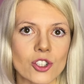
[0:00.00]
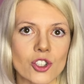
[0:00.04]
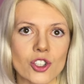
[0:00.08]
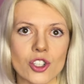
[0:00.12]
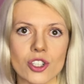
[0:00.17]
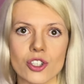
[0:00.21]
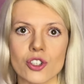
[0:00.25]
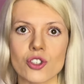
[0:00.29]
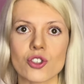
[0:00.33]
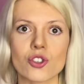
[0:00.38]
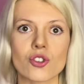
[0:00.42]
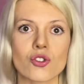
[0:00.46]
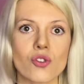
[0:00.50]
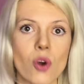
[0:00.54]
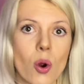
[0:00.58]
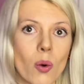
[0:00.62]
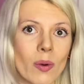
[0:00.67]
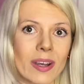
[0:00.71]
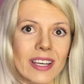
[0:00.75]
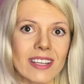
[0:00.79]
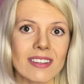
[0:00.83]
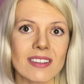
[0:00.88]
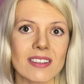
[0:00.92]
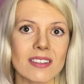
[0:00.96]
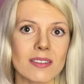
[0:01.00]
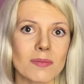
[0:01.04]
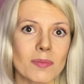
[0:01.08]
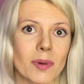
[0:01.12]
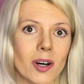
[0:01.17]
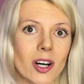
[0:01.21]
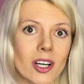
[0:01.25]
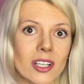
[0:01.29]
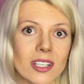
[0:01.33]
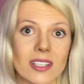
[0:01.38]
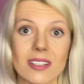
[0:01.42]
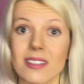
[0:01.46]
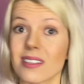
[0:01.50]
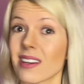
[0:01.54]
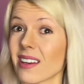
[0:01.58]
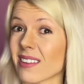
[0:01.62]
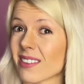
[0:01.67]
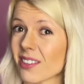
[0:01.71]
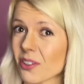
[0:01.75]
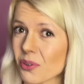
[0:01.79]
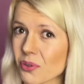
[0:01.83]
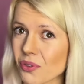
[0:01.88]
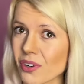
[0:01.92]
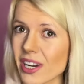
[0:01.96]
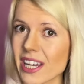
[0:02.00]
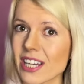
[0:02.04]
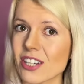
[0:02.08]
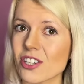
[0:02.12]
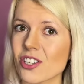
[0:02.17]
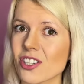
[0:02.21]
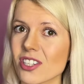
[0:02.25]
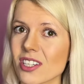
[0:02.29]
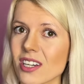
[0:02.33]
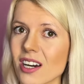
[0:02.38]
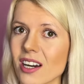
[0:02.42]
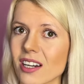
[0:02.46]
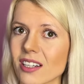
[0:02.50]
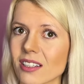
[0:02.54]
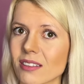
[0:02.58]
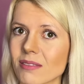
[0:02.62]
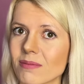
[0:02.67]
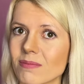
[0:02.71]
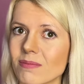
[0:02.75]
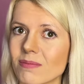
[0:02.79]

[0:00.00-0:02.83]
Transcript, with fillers: just throwing these bodies at the crash site.